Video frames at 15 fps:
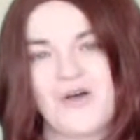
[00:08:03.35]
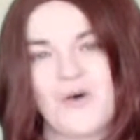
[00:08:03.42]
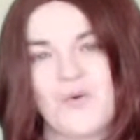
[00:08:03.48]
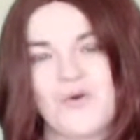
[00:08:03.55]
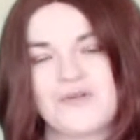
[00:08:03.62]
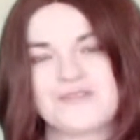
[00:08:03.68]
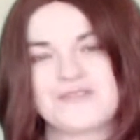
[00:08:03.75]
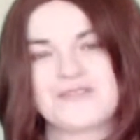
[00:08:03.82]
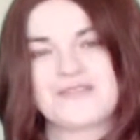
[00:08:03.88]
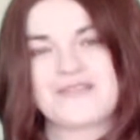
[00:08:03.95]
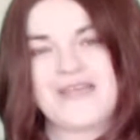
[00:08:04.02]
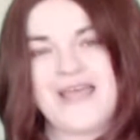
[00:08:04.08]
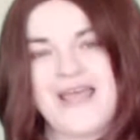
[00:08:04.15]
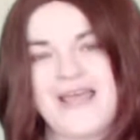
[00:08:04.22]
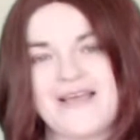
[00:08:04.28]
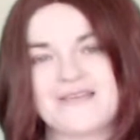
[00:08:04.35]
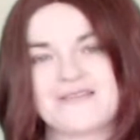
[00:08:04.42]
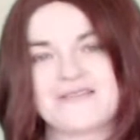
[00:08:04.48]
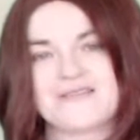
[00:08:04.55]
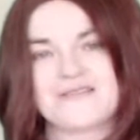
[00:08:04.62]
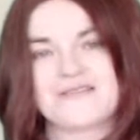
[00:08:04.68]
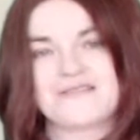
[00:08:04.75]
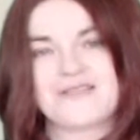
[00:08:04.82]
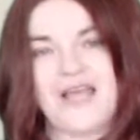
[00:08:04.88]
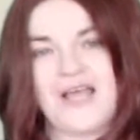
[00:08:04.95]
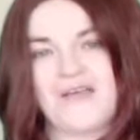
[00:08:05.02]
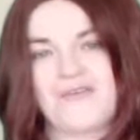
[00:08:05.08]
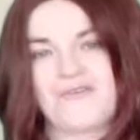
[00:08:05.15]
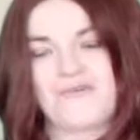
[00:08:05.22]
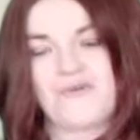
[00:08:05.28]
what does the S
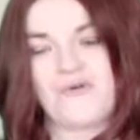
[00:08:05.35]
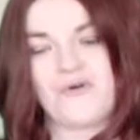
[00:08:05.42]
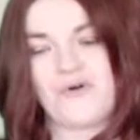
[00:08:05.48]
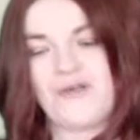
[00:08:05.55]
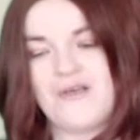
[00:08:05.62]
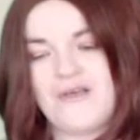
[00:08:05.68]
stand for?